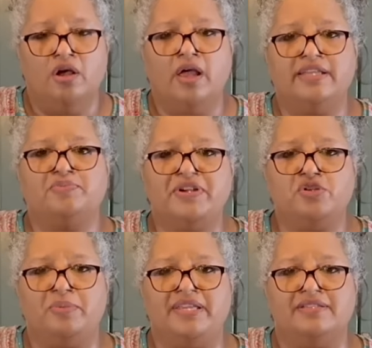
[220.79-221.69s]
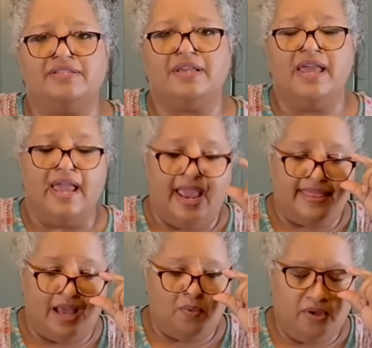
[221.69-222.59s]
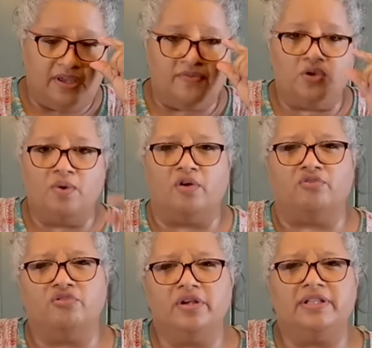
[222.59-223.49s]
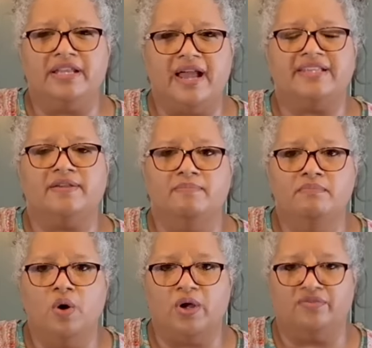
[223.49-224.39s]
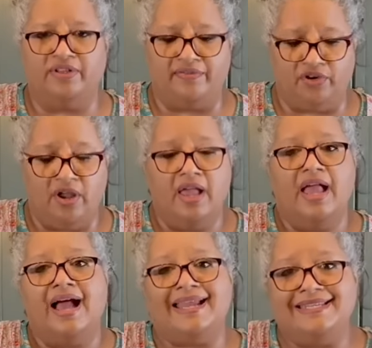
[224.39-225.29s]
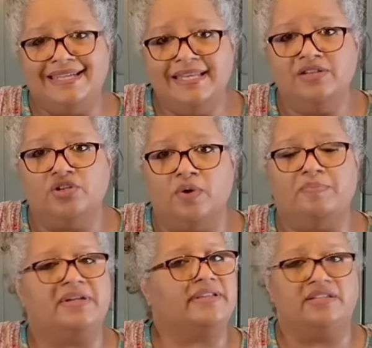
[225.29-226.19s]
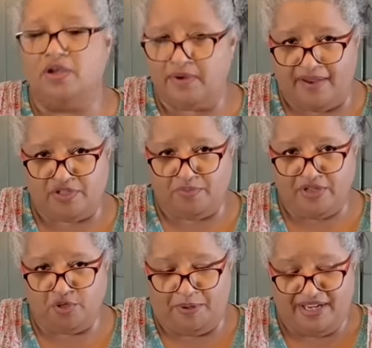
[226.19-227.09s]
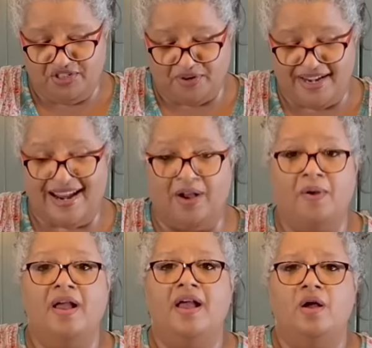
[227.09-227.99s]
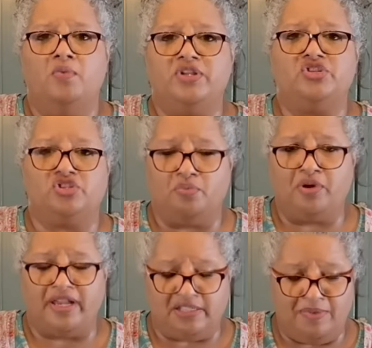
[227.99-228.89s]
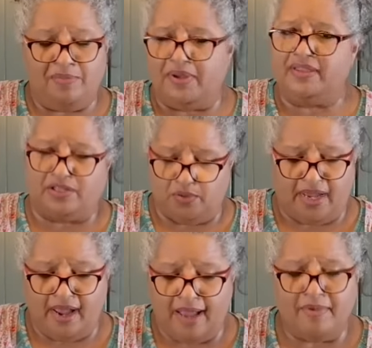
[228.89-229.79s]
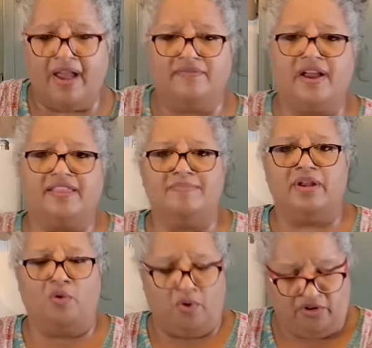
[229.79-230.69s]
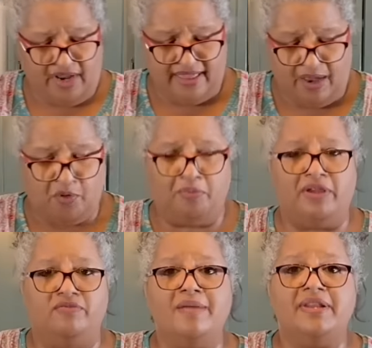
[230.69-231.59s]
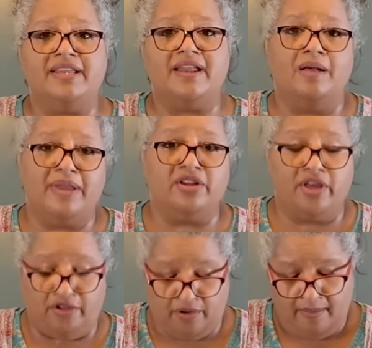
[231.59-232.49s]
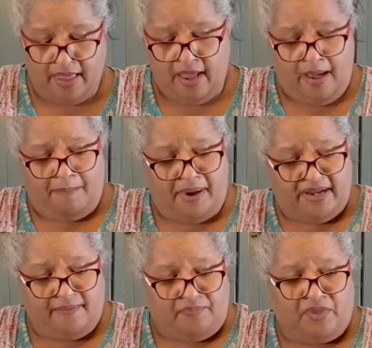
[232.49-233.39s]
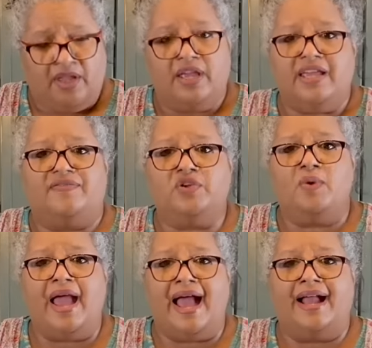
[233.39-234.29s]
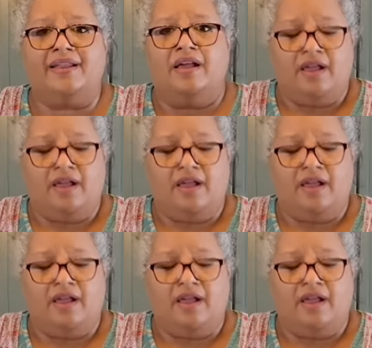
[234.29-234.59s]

espresso beans, and that will give you a really nice mocha flavor. I didn't do it because I don't have espresso beans right now, which surprised me, but that's okay. I've got them on order, and that will be remedied. I'll make another. But if you add